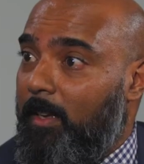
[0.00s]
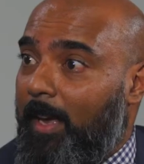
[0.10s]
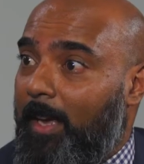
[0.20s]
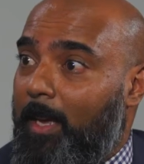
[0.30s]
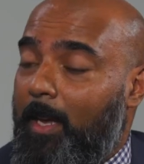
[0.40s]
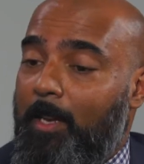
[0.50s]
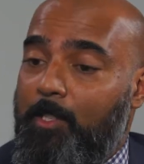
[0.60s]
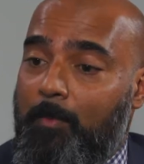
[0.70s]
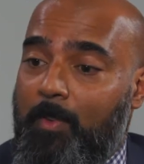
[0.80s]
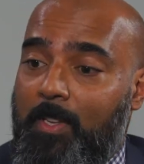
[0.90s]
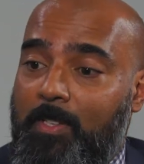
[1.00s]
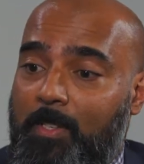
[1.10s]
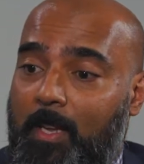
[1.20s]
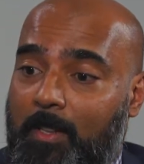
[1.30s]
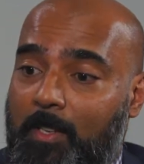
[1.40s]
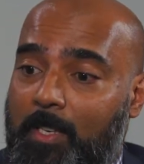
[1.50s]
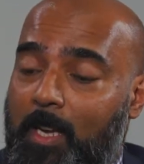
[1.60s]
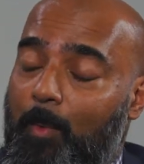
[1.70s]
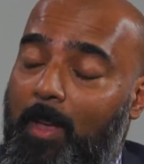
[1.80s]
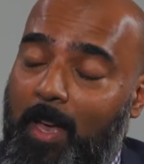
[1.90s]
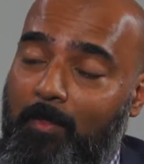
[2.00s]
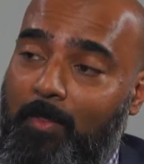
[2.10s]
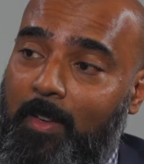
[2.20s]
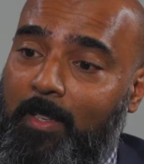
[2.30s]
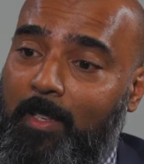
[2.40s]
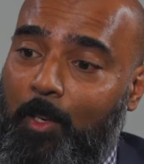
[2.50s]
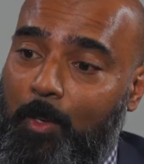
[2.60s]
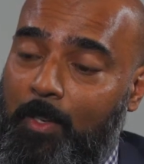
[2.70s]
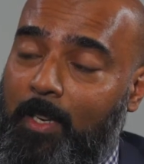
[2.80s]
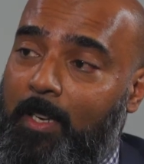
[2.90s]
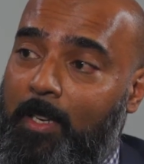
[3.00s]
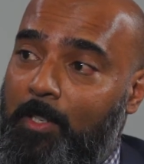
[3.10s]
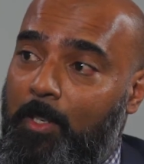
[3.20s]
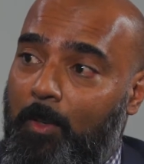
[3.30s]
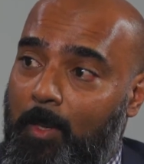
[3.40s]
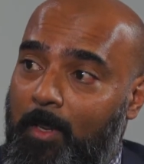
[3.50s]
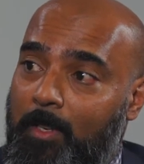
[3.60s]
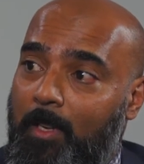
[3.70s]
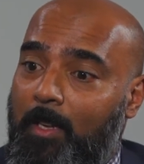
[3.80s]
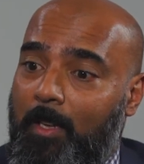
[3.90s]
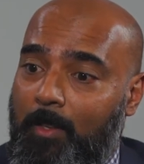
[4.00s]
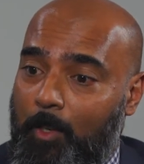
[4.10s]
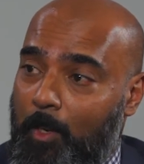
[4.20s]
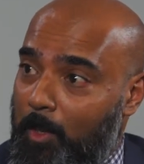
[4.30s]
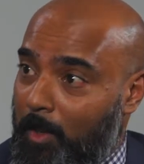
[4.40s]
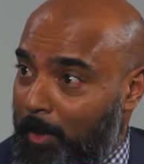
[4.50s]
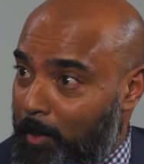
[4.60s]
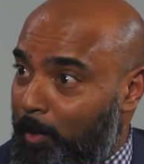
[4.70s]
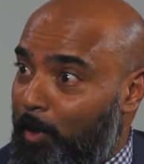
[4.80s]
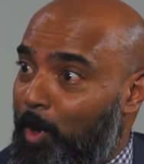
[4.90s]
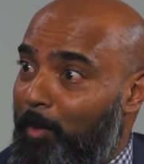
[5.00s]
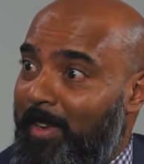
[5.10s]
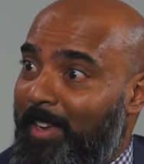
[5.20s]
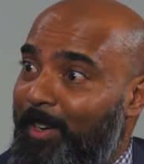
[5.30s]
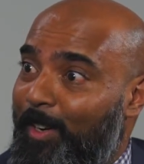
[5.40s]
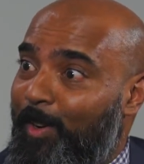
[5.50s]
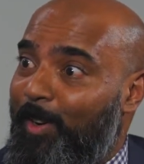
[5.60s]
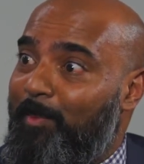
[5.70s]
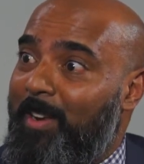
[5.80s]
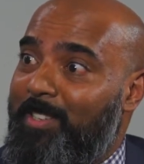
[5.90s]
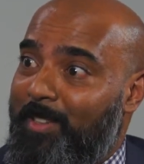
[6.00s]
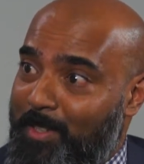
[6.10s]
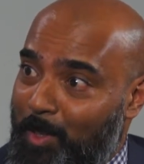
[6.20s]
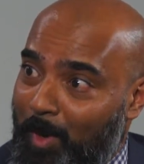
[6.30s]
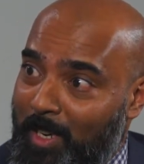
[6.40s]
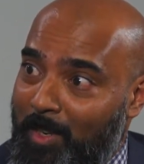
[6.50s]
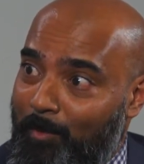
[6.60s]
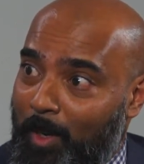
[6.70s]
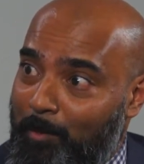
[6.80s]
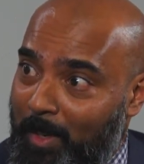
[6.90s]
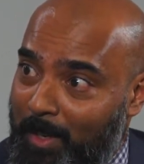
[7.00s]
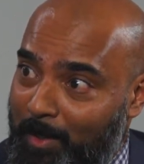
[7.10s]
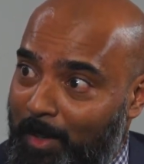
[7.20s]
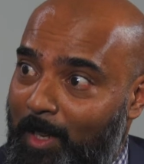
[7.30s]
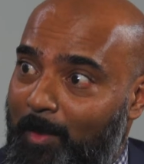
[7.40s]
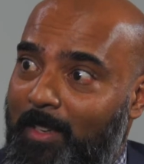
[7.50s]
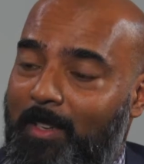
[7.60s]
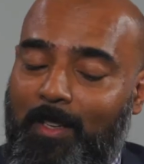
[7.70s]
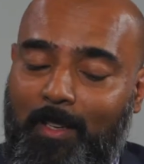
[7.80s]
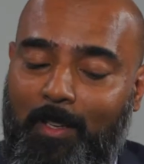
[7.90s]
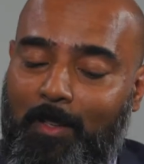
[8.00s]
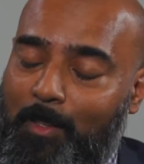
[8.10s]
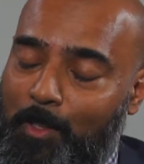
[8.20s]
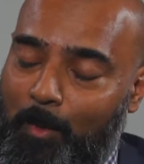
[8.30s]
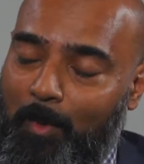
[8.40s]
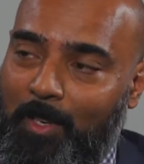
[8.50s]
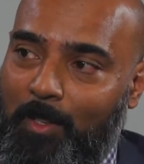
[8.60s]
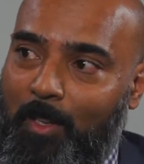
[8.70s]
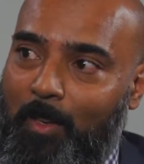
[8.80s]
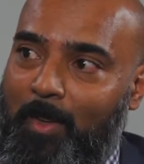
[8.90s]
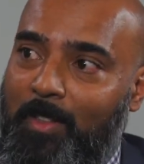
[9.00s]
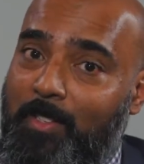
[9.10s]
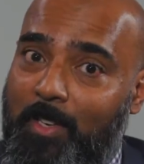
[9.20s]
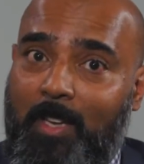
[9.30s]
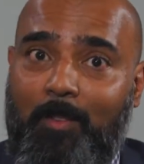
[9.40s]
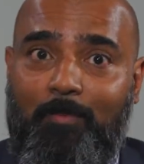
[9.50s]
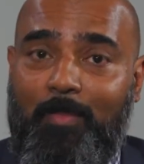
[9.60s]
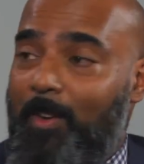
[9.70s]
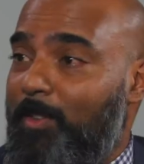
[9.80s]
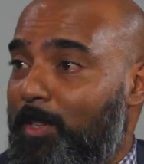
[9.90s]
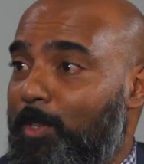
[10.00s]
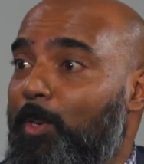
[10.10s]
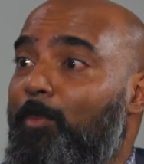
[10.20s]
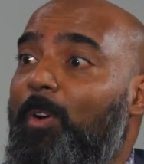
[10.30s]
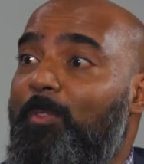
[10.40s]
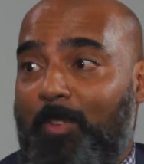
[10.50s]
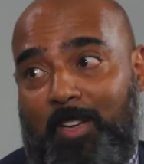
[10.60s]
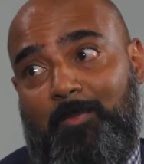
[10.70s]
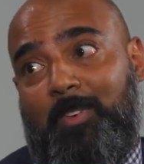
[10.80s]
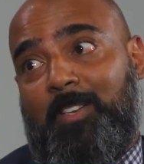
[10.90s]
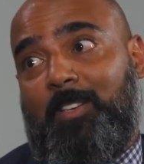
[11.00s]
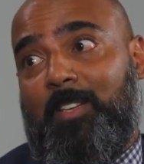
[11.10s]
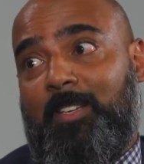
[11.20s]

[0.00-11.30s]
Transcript: And so for this year, we have included an additional limit. So you recall me earlier on, I mentioned there's the $1 million limit, the $2 million limit. This year, there is the $2.5 million